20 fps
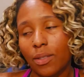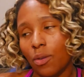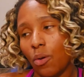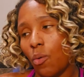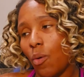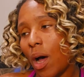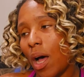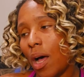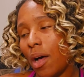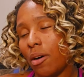
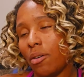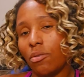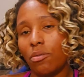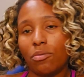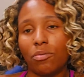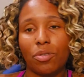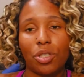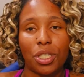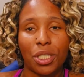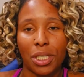so
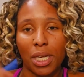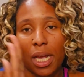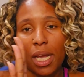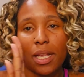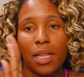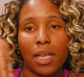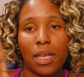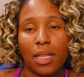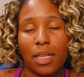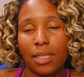while
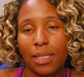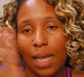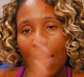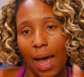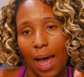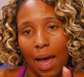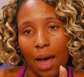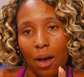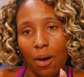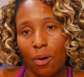Shannon is
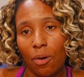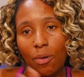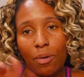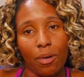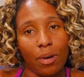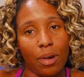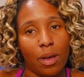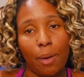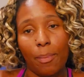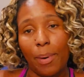
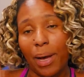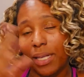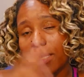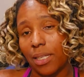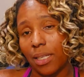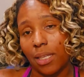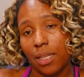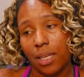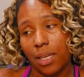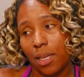out about
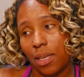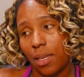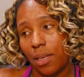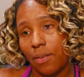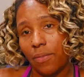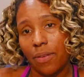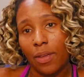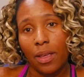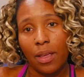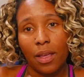to
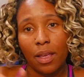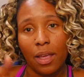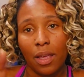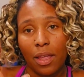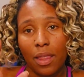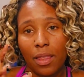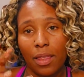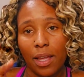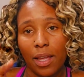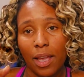leave,
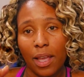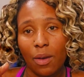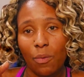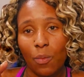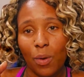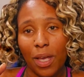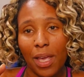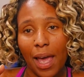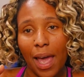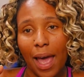then
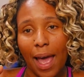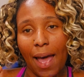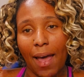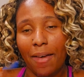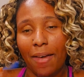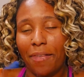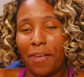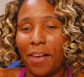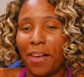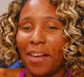we
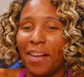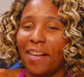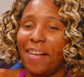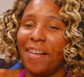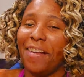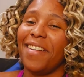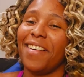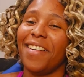have